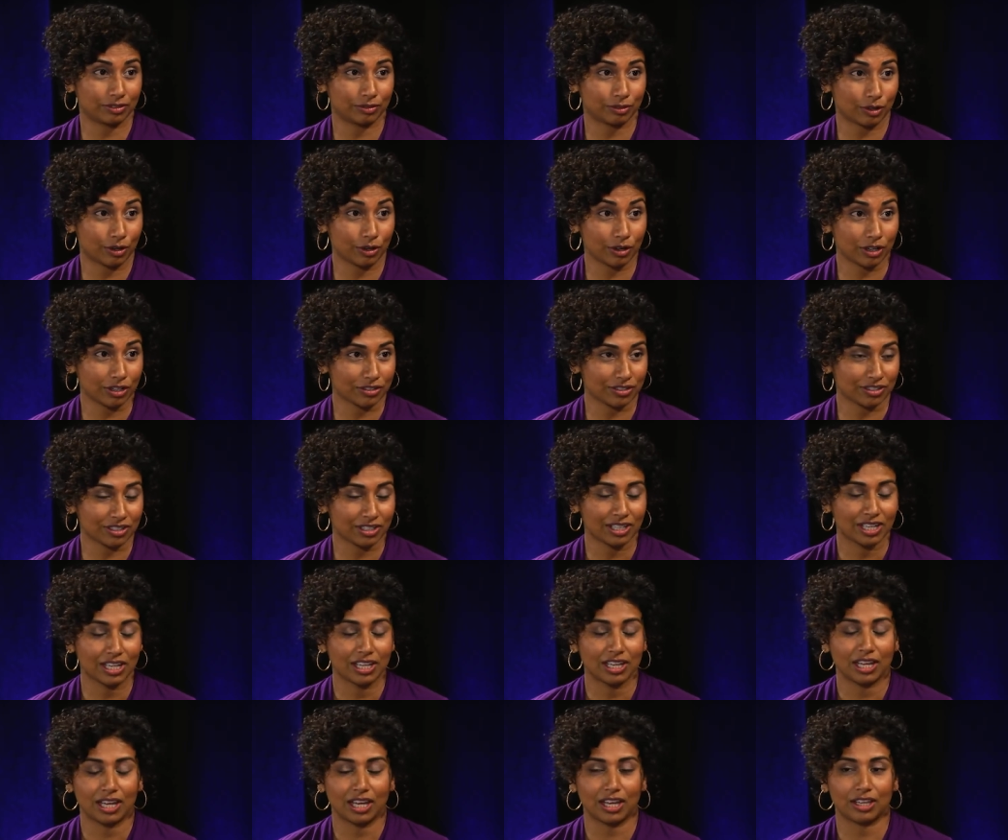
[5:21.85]
of cars.
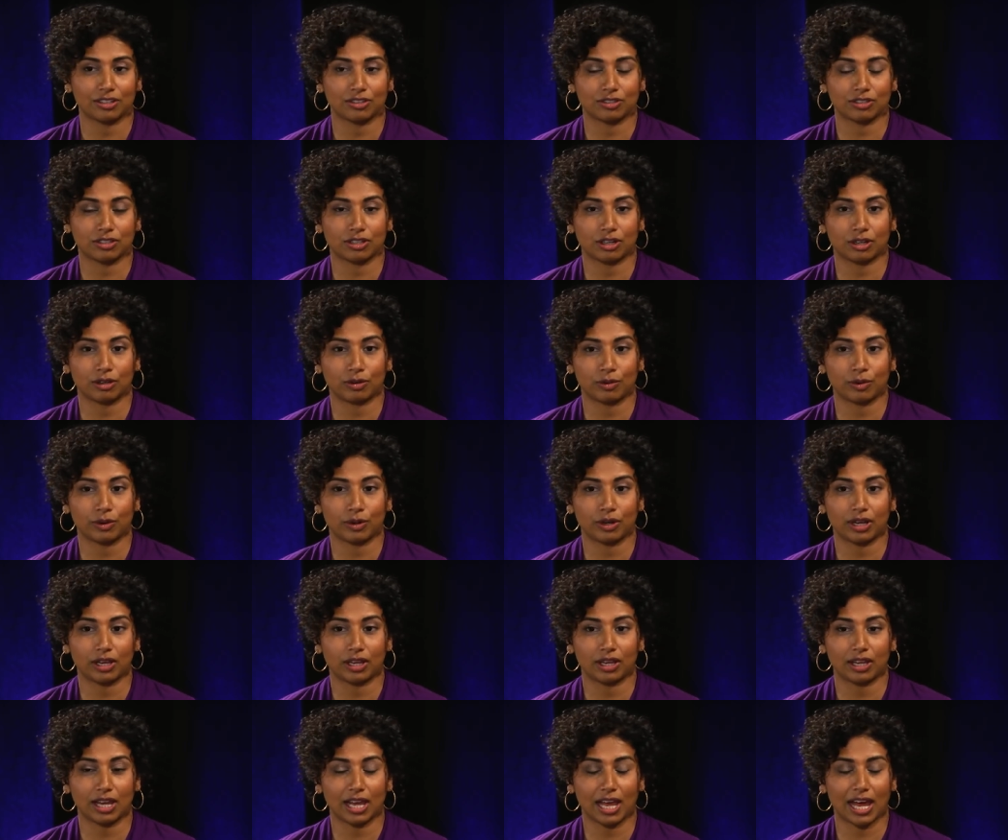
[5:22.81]
And so
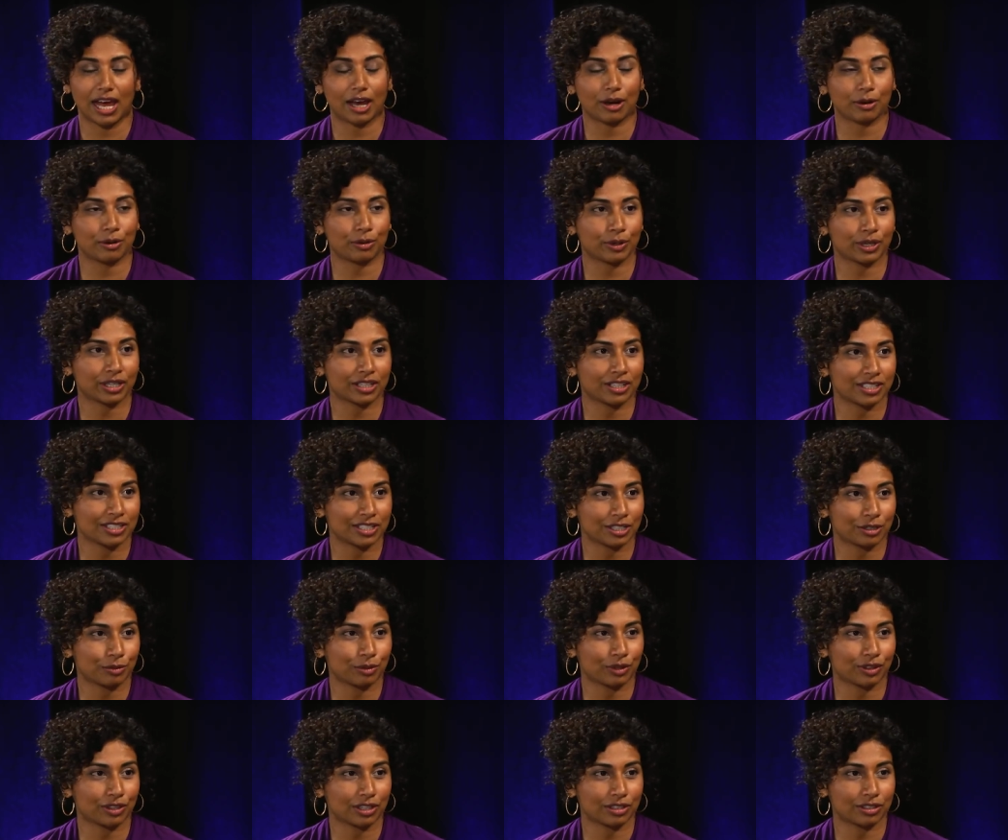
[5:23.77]
how are we going to
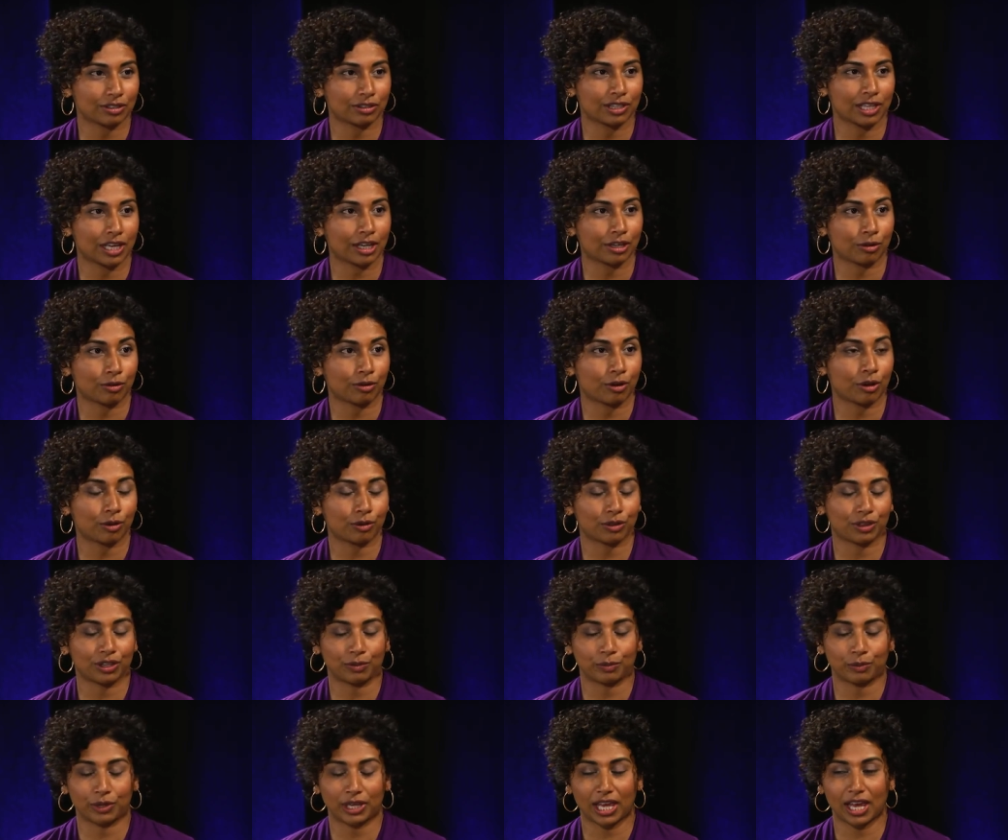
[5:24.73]
deal with that
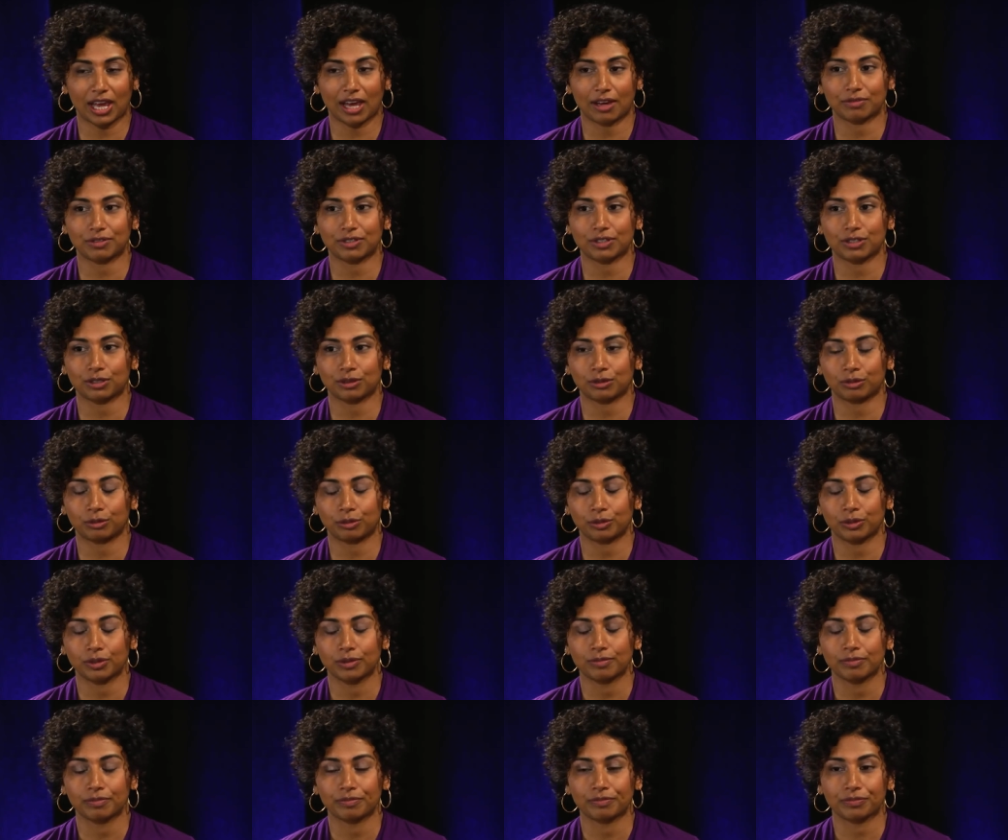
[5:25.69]
growth? And we have to
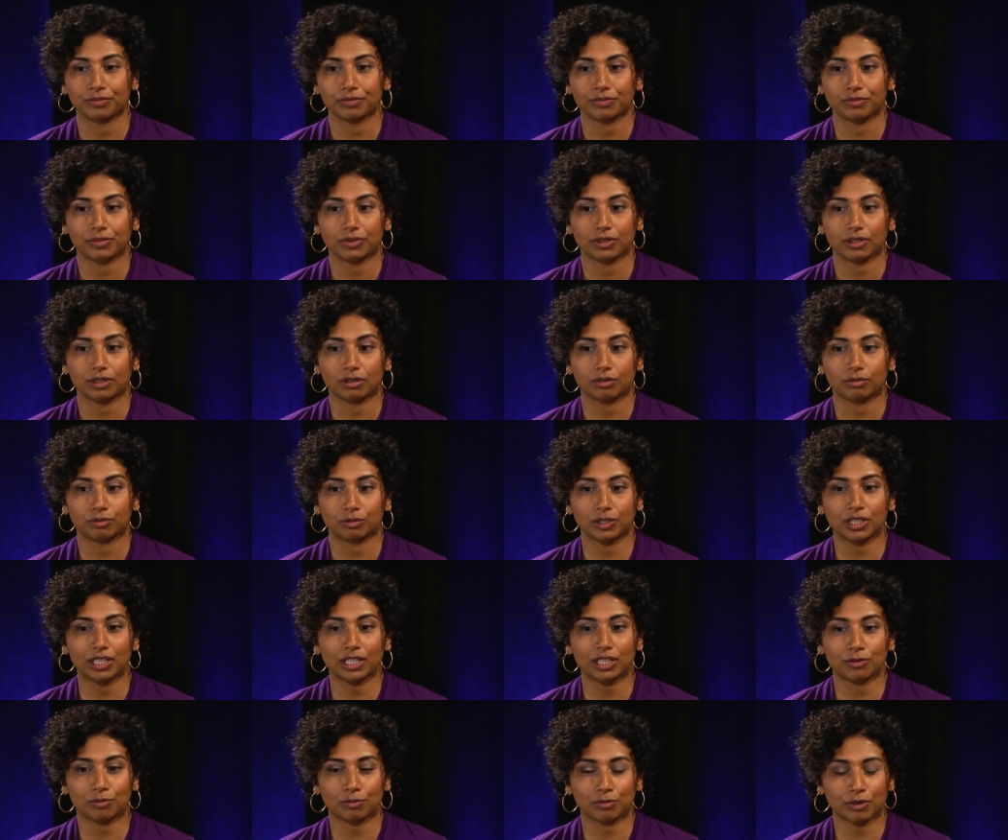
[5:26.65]

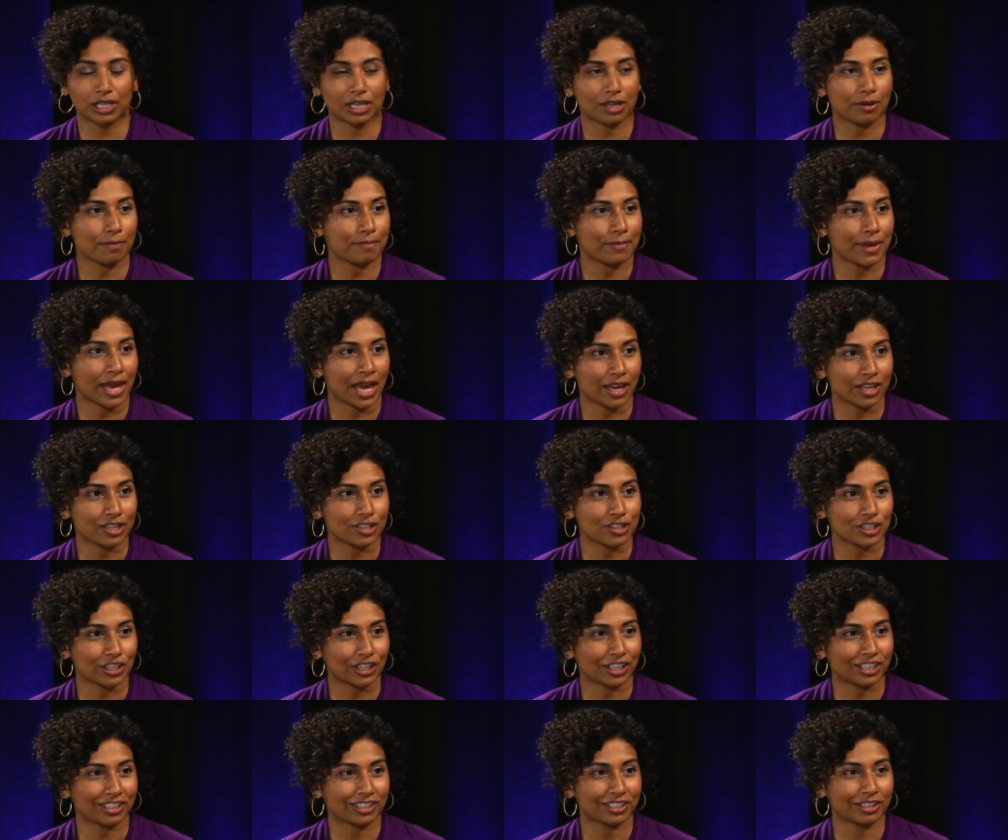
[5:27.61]
really
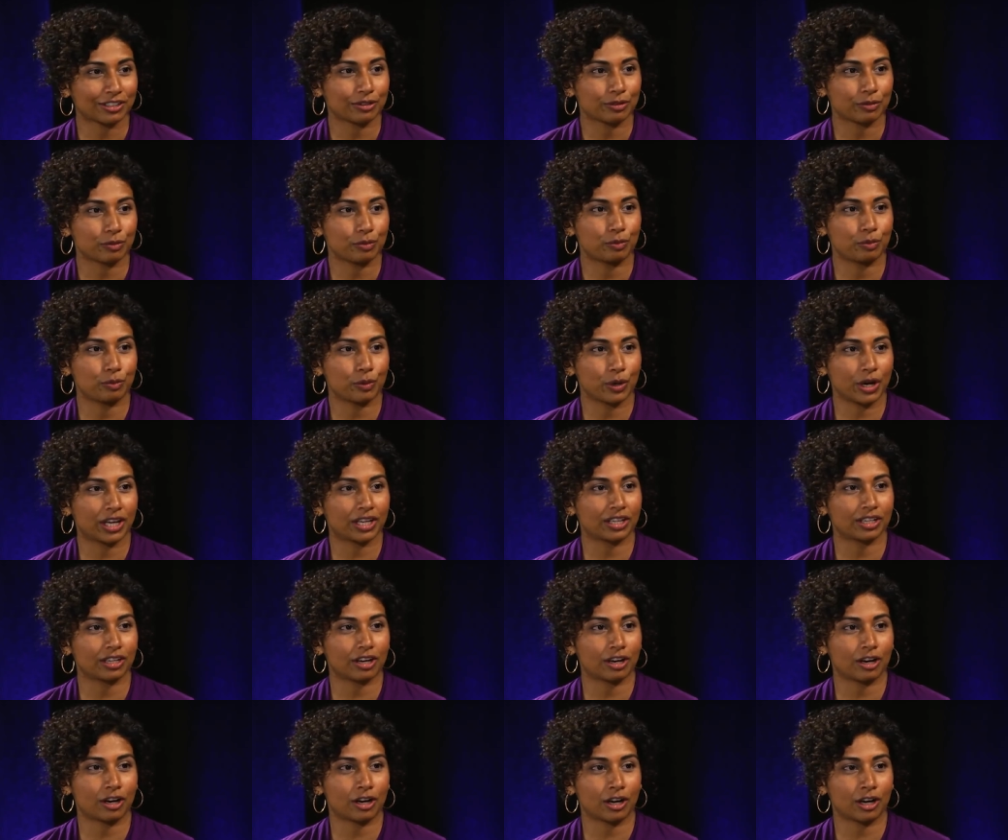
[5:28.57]
reimagine
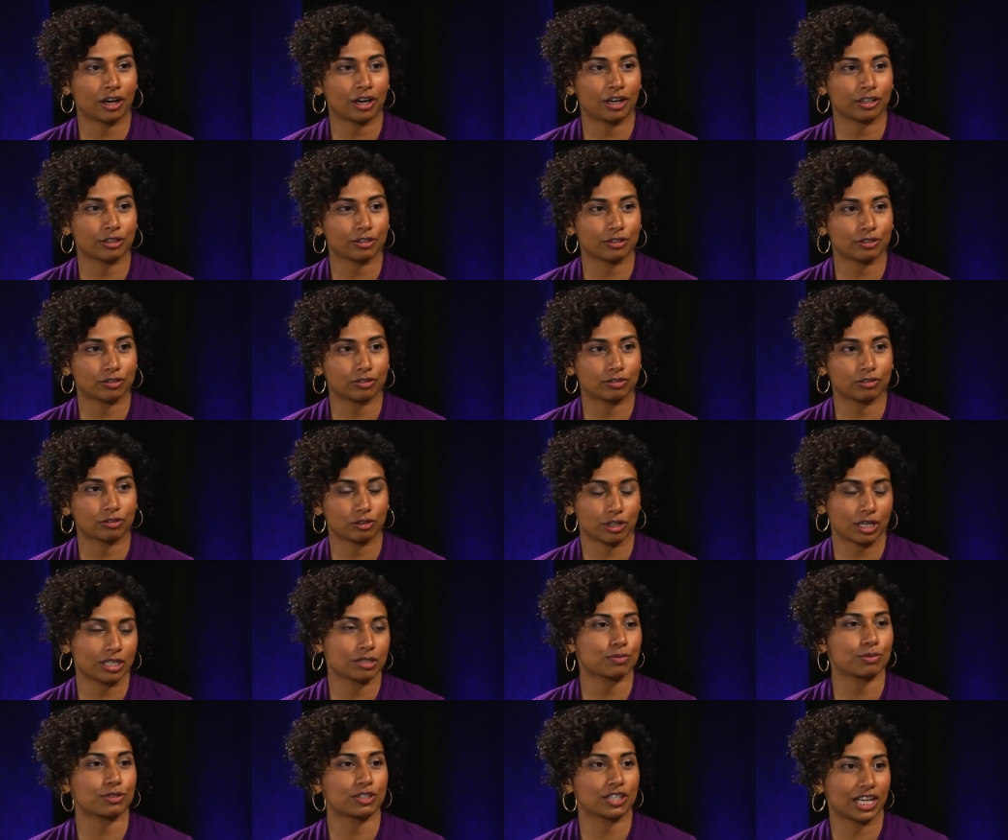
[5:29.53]
what our
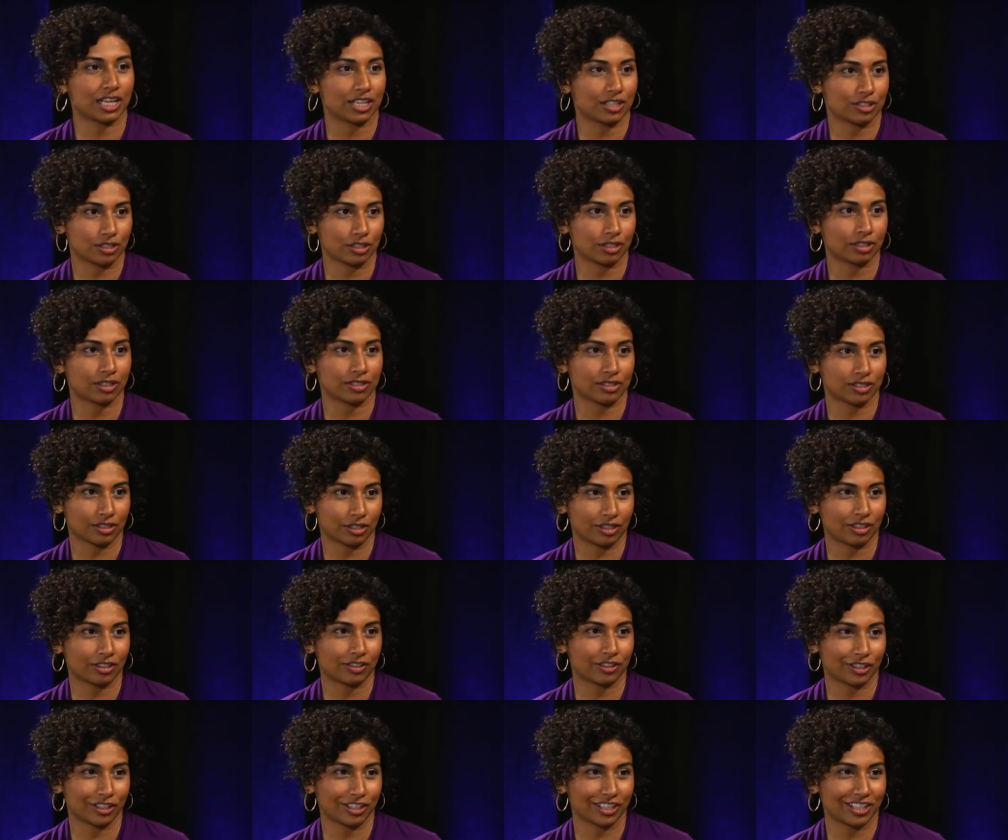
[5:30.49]
transportation is
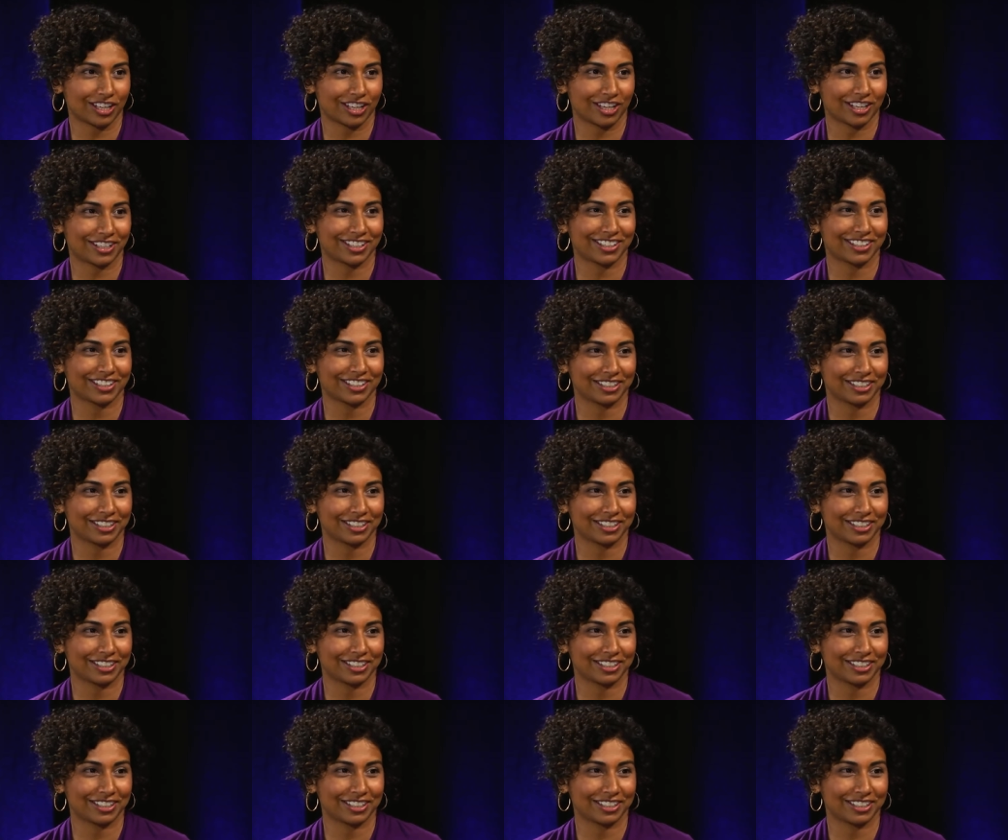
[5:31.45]
going to look like.